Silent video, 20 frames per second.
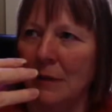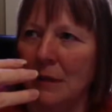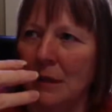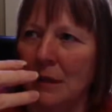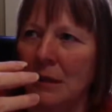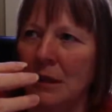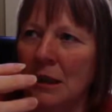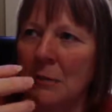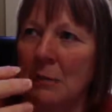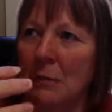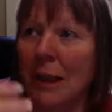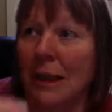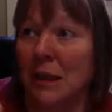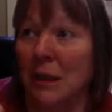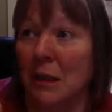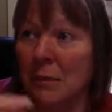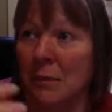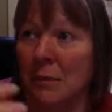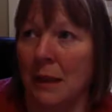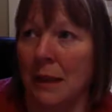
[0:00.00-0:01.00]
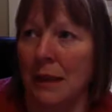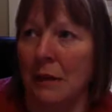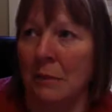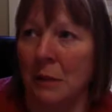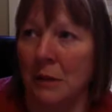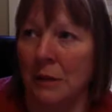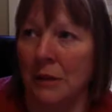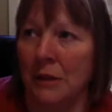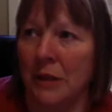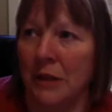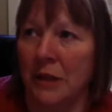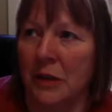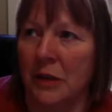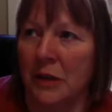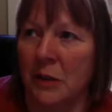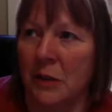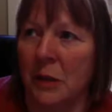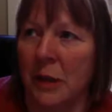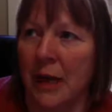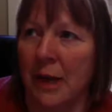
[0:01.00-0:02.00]
To go back to my Pluto
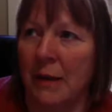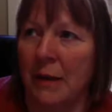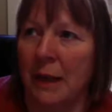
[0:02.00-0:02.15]
square,